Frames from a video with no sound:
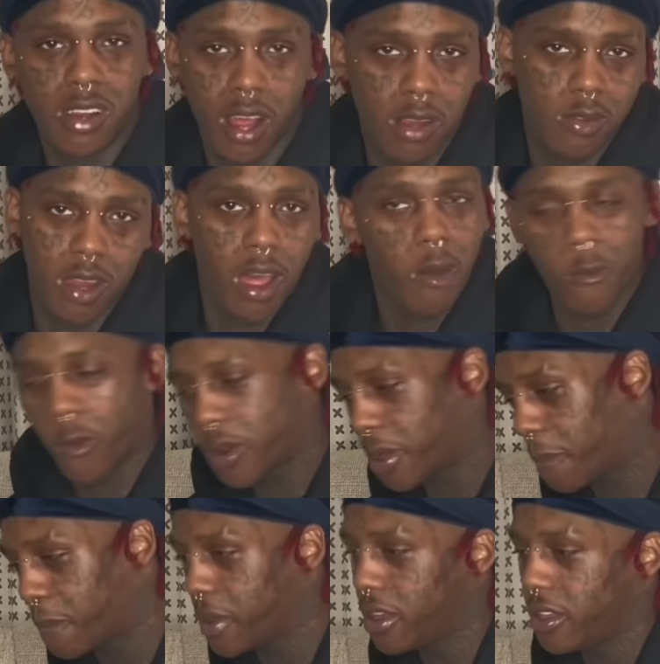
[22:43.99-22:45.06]
That they wanna
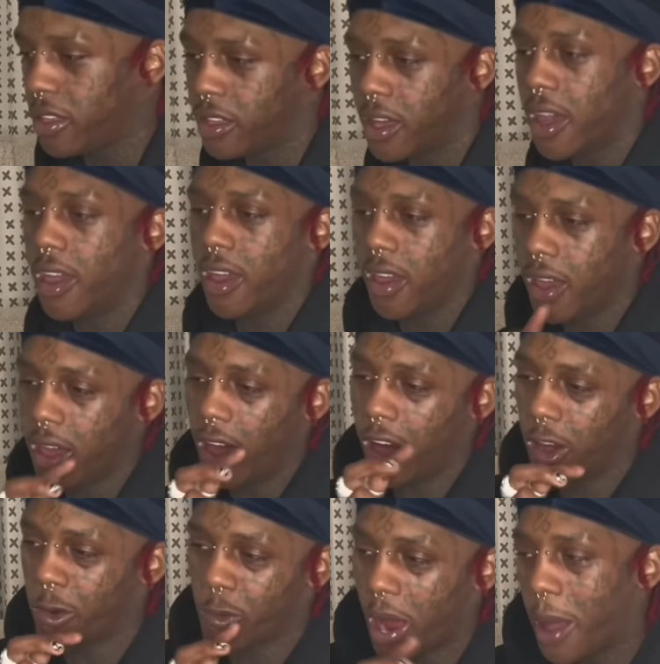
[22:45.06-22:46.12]
be
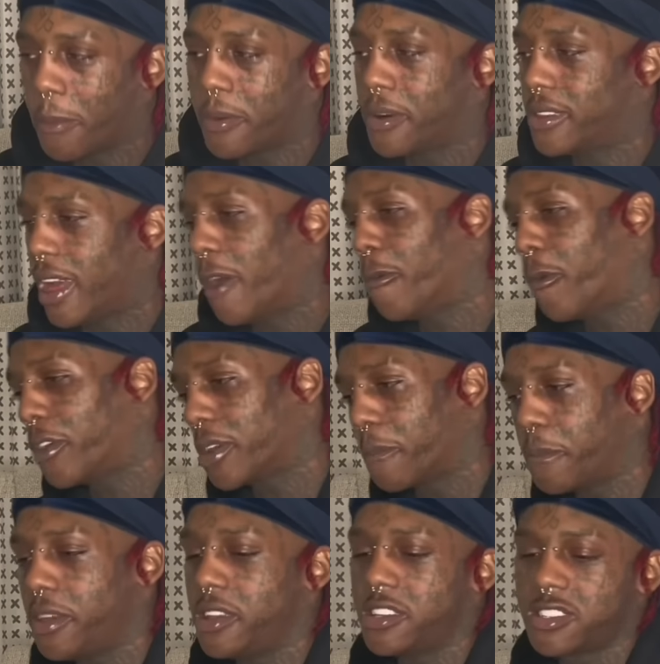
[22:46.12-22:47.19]
a rapper, that wanna
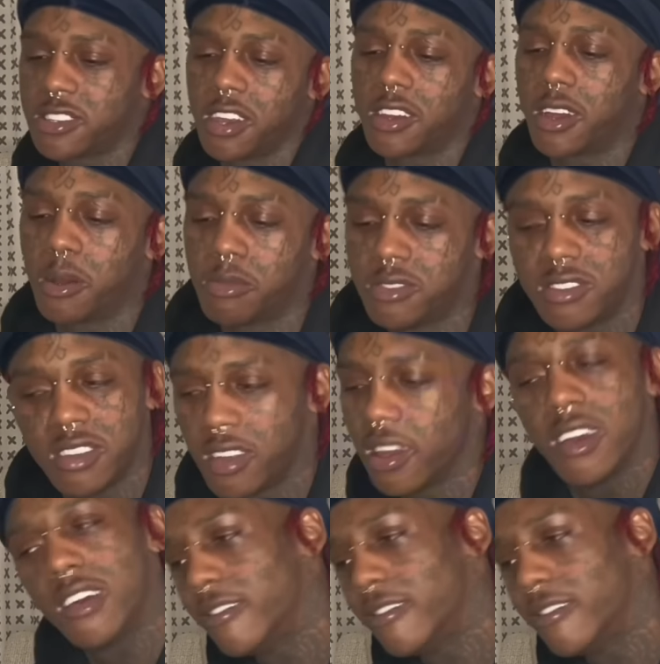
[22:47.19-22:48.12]
be stuck up shit.